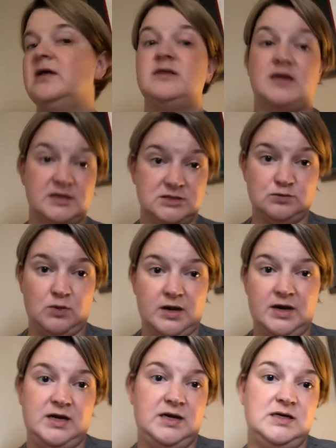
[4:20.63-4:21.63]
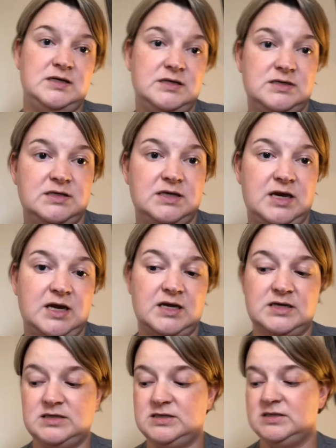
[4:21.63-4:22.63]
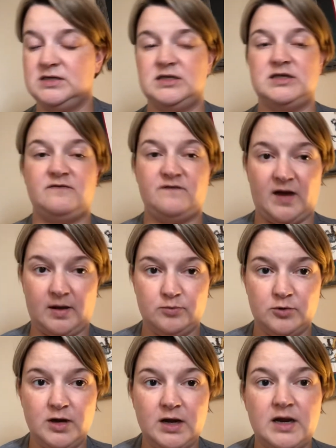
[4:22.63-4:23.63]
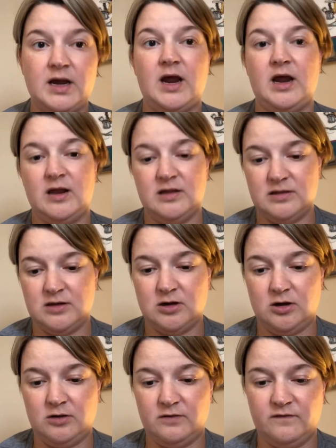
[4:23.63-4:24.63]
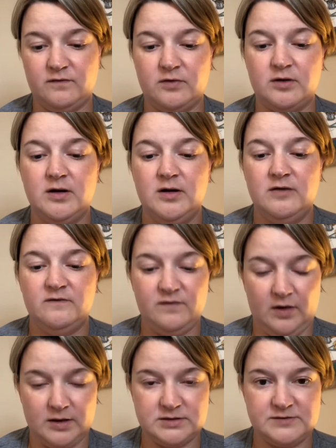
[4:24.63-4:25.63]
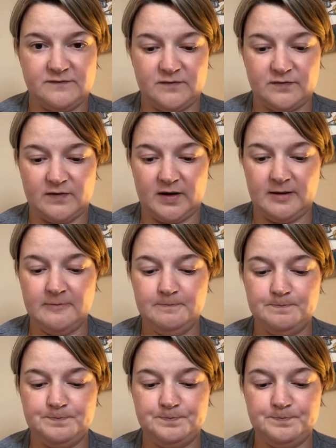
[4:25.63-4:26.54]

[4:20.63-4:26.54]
That's why I needed to get the fabric and the called for floss for them.